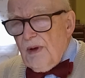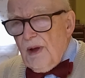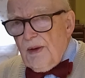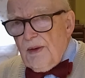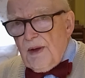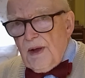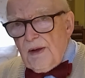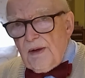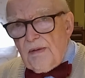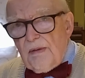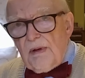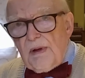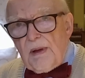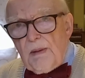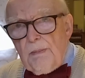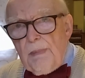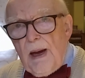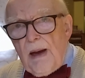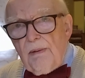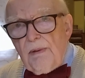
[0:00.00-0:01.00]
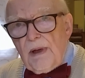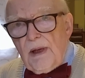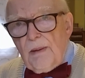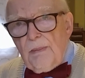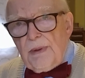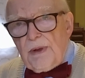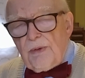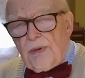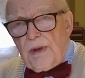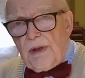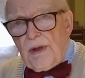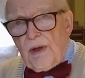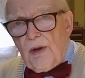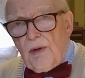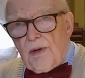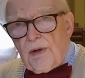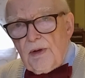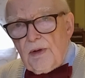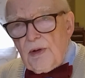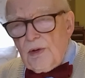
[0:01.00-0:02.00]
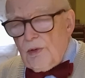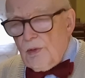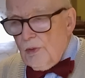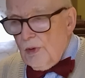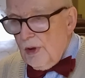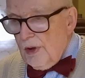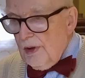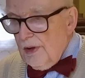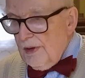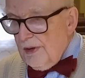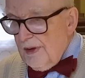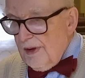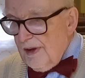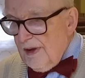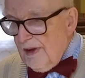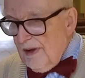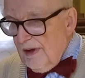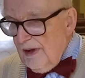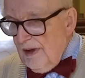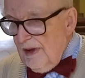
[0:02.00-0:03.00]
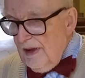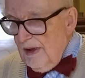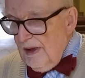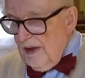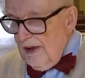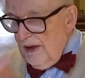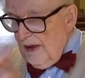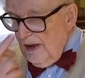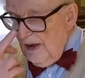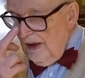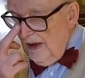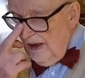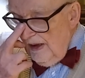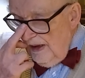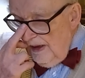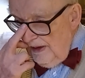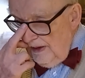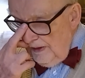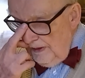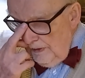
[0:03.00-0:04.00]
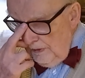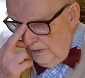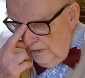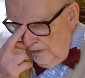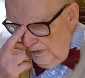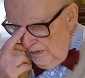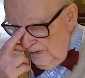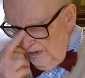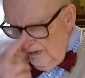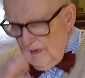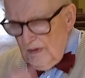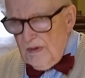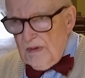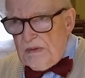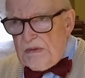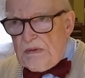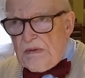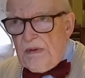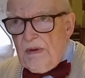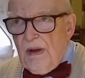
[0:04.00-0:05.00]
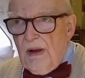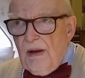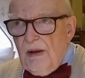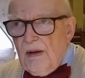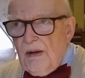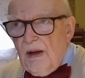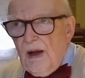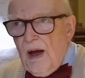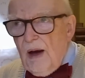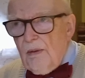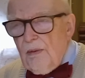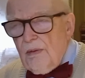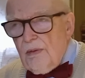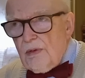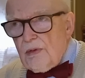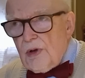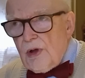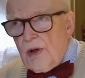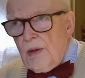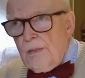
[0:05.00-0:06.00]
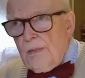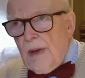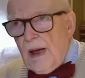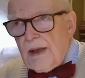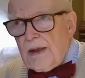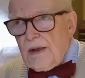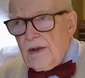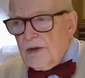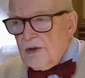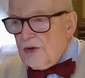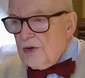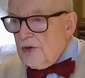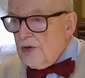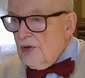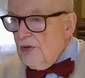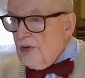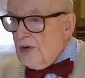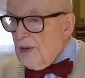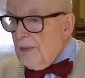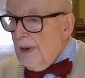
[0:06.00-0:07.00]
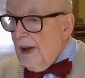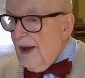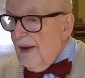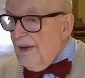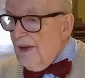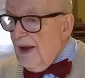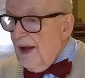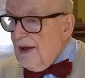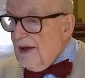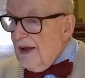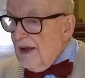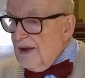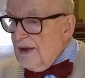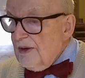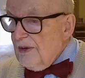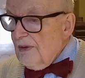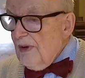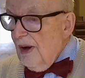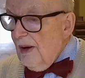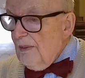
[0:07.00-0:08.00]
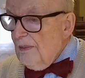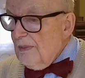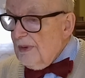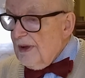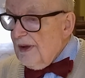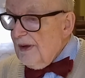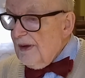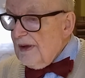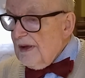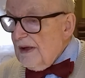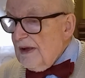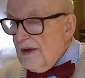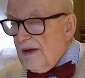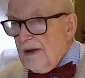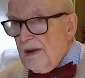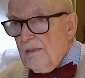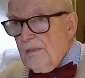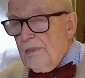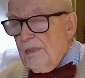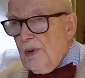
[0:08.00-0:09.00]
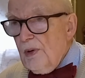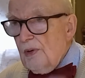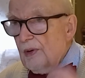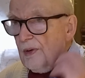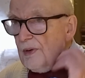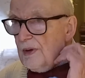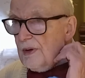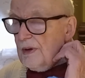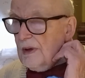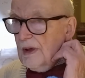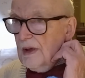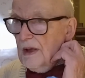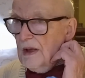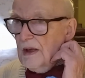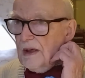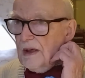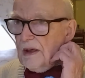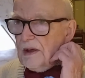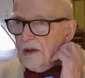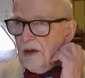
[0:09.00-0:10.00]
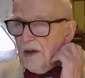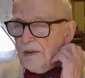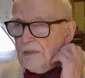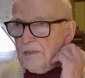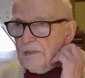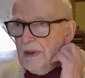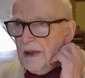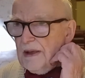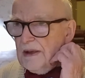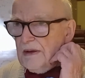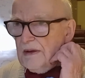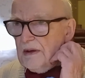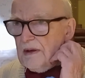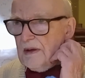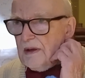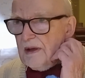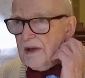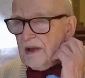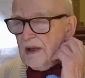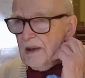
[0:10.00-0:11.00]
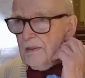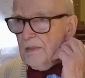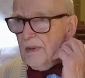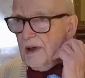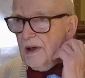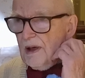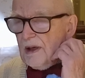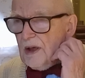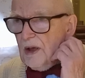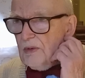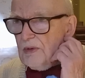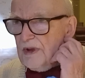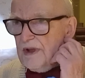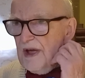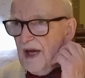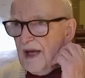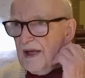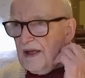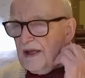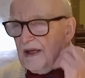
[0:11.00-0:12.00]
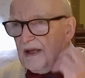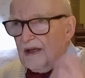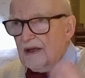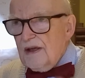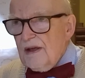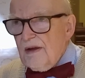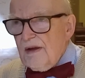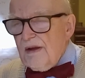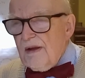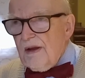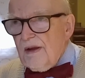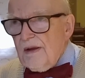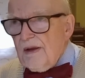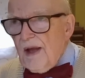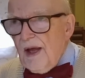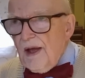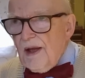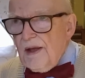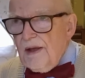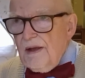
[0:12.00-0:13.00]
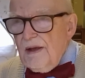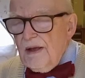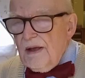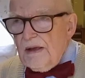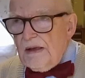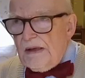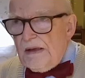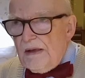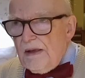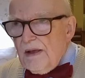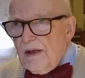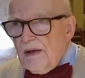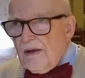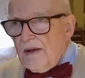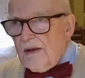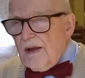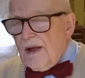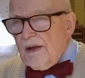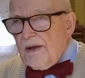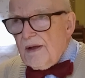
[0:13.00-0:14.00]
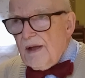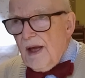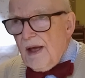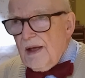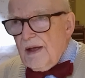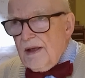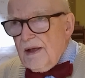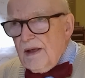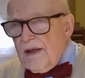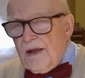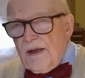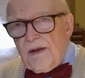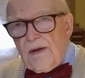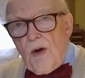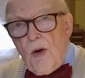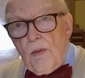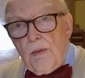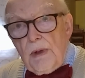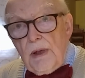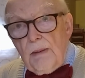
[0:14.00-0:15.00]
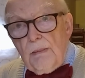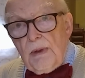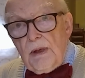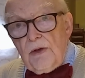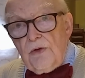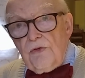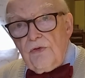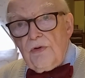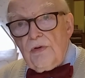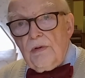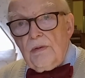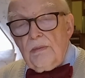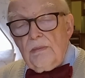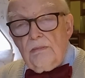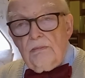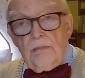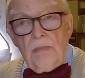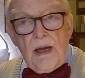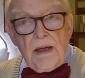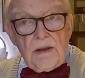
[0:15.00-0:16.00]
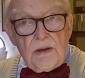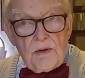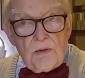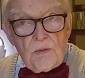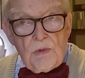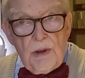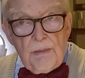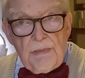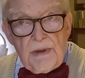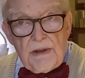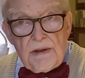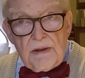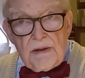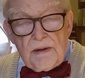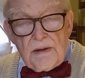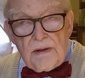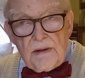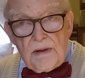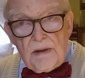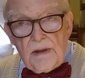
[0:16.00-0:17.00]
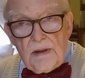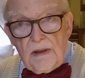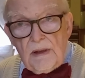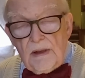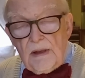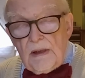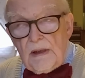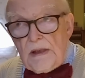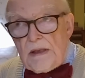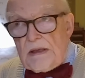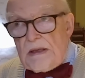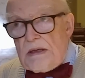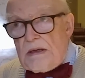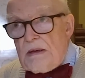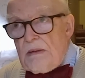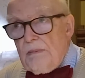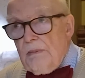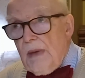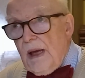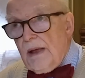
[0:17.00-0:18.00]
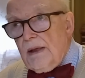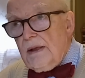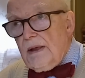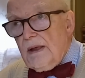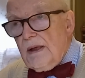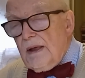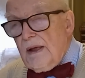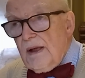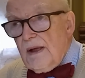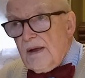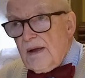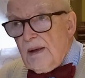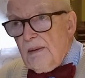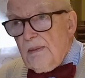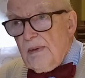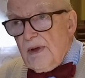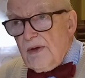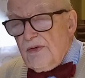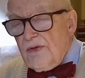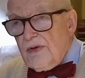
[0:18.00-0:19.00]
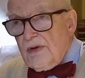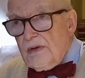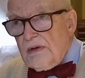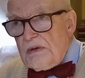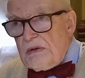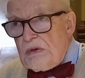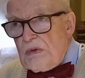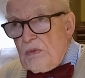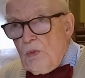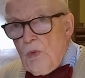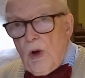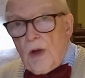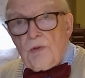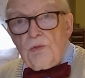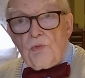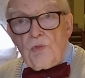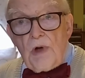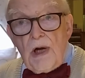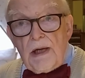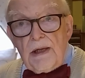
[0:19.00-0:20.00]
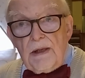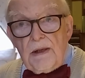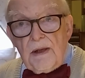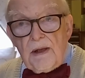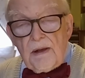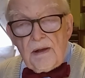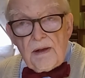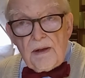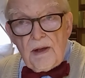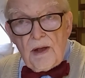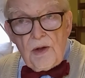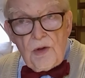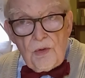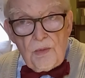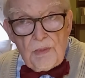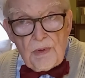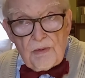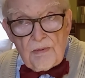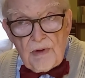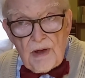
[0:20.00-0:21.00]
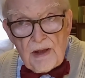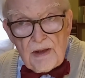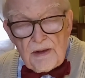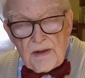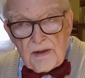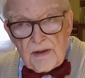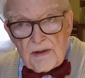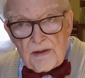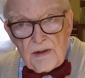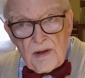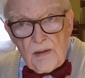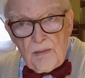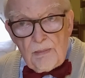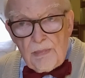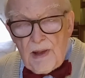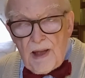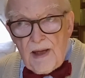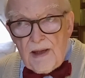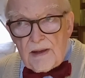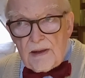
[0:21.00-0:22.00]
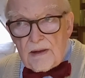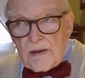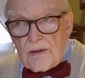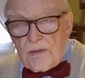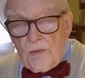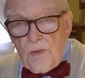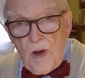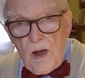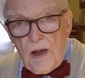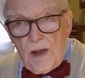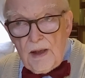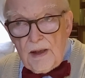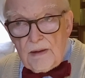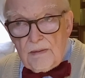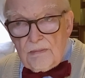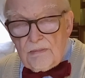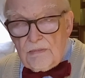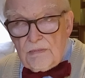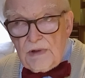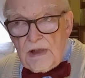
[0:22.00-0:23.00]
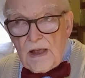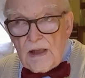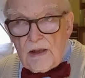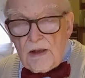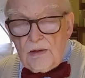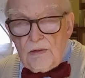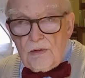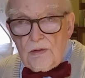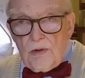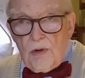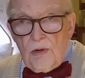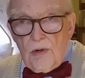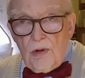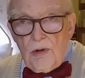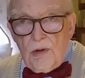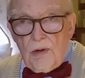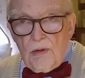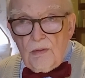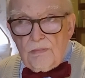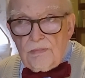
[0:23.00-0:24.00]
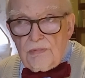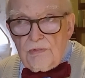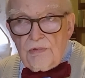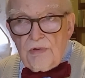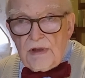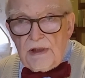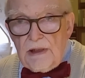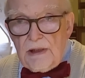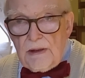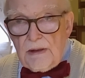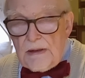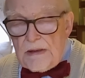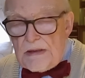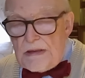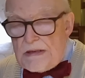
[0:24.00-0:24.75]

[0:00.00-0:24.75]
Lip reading: there is a barrier between those two worlds, and I will come back and talk about that later on, but I think it's important. God made us imago Dei, as they say, in his own image, men and women made in his image. One race, the human race, not black, white, yellow or green,